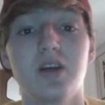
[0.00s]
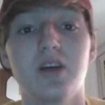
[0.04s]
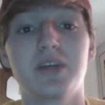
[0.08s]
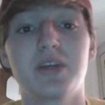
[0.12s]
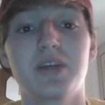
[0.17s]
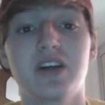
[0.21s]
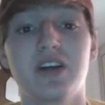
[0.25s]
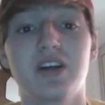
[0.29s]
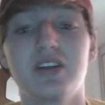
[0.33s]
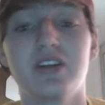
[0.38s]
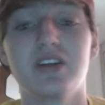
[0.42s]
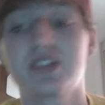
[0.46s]

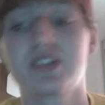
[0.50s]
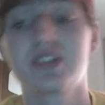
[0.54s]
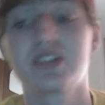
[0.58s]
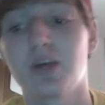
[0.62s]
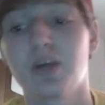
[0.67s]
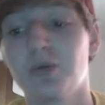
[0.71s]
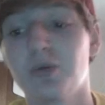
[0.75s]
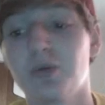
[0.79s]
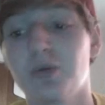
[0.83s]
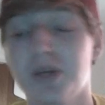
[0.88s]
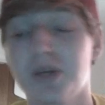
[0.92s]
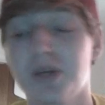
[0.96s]
Because I
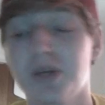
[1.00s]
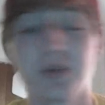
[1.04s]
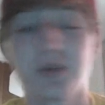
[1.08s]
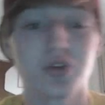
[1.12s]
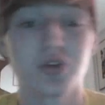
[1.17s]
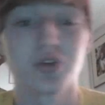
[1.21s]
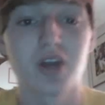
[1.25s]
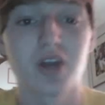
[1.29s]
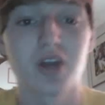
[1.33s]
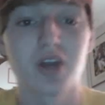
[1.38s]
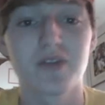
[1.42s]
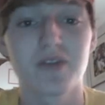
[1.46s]
won't be able to
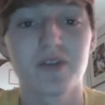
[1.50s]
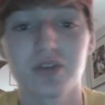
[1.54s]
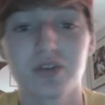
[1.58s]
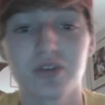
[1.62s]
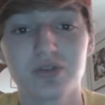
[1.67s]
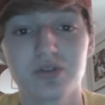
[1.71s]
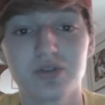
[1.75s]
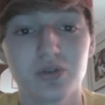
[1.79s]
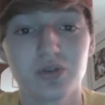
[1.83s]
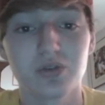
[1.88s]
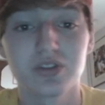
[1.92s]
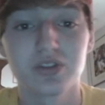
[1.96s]
do that every...
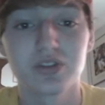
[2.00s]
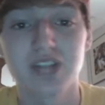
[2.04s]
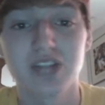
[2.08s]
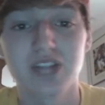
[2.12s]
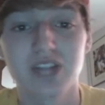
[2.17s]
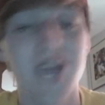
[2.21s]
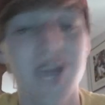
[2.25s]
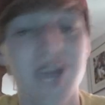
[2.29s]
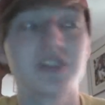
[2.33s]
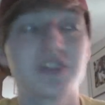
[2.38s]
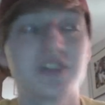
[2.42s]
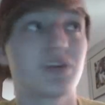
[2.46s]
I
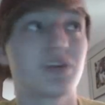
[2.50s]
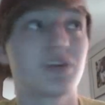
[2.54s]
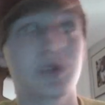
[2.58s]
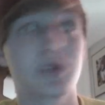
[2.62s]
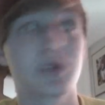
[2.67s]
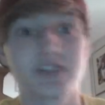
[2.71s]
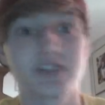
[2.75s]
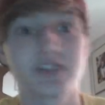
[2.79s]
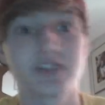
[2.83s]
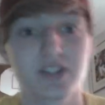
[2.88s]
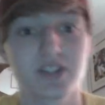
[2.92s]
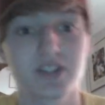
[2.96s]
haven't done a
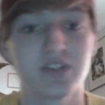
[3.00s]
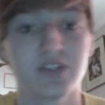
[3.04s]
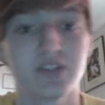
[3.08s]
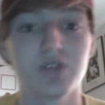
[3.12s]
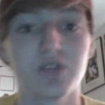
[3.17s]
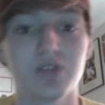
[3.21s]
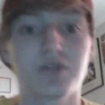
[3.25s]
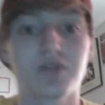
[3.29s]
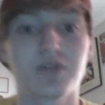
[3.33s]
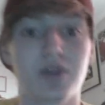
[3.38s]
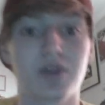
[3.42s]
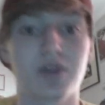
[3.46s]
Red Sox video
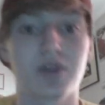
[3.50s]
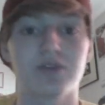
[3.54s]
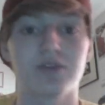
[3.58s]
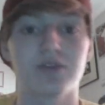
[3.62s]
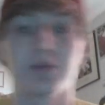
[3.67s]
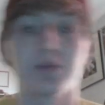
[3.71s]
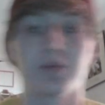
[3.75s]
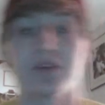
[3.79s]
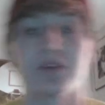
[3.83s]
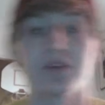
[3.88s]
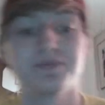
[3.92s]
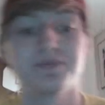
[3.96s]
in forever.
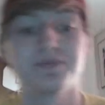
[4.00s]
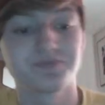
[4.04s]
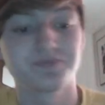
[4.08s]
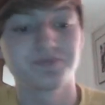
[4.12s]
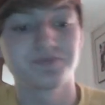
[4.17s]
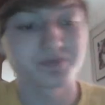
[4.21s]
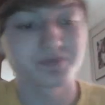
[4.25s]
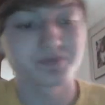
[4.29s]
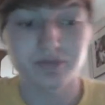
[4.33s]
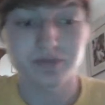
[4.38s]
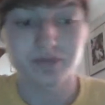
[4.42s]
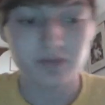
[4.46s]

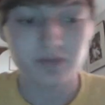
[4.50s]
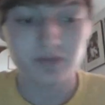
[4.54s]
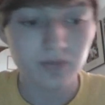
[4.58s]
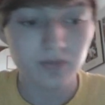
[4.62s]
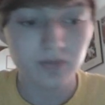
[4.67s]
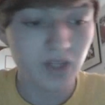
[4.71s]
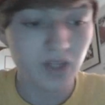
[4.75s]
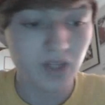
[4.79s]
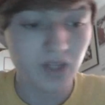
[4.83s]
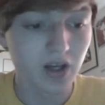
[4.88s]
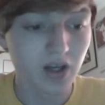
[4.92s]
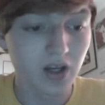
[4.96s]

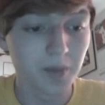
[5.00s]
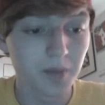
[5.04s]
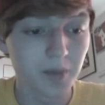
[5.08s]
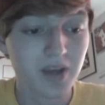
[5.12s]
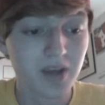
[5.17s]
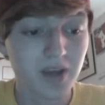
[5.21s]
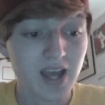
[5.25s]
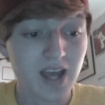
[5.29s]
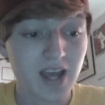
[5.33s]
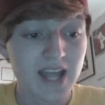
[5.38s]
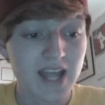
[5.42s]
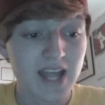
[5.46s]
But
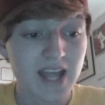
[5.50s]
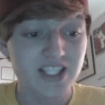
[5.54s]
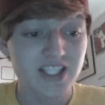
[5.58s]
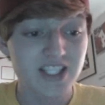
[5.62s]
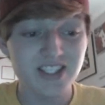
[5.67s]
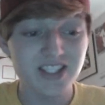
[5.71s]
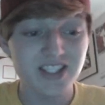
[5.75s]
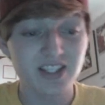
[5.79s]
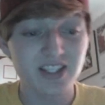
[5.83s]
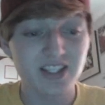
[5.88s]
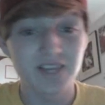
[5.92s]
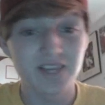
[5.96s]
just
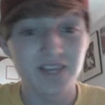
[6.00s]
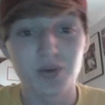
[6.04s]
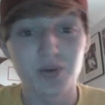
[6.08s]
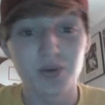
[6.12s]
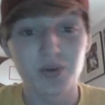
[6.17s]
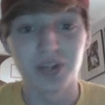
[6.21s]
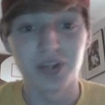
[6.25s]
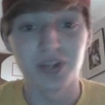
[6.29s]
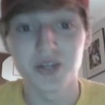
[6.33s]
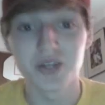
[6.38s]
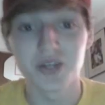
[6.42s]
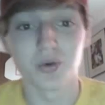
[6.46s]
to give you a
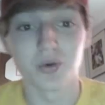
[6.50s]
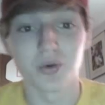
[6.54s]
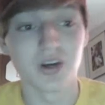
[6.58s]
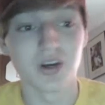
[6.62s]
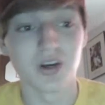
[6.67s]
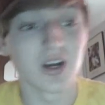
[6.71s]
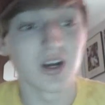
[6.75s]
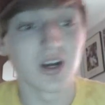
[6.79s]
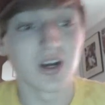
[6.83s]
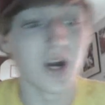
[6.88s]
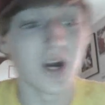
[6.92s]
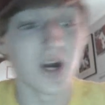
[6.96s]
little...
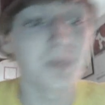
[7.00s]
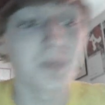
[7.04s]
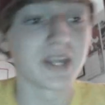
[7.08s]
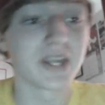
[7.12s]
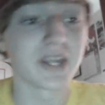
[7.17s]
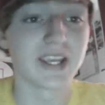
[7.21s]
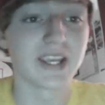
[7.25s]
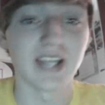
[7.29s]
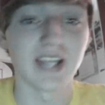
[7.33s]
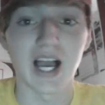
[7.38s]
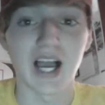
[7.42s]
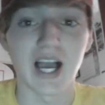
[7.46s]

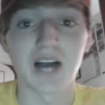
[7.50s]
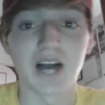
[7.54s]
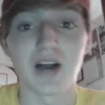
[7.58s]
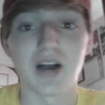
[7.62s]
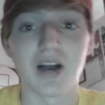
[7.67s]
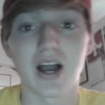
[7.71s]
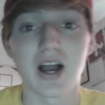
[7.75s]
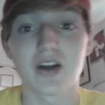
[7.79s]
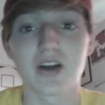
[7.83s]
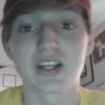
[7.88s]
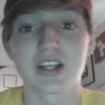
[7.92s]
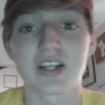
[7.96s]
update, I
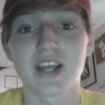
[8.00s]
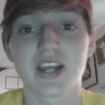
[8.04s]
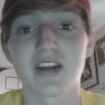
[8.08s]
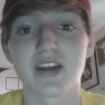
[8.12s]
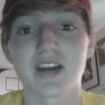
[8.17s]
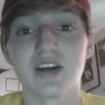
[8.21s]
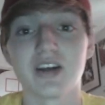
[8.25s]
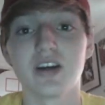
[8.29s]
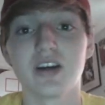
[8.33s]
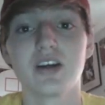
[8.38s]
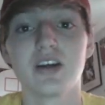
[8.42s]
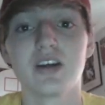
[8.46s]
already kind
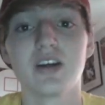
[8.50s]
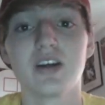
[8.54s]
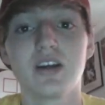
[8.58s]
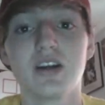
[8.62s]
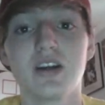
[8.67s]
of